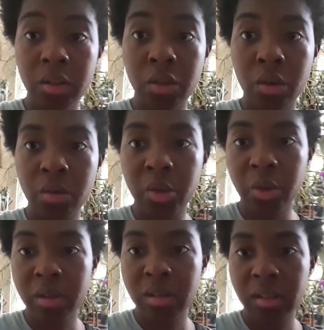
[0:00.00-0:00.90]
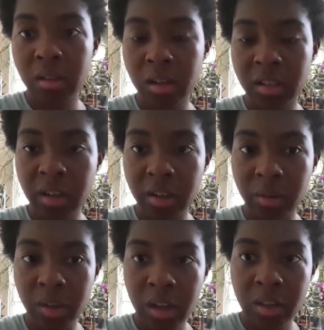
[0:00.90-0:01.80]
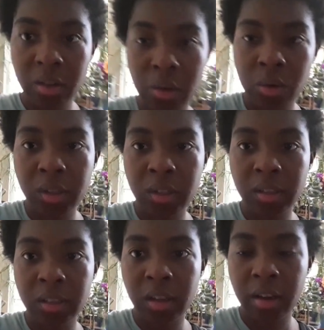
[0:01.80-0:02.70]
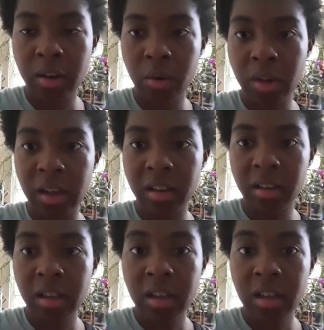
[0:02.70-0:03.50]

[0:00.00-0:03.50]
So during this lockdown, the girls all decide, okay,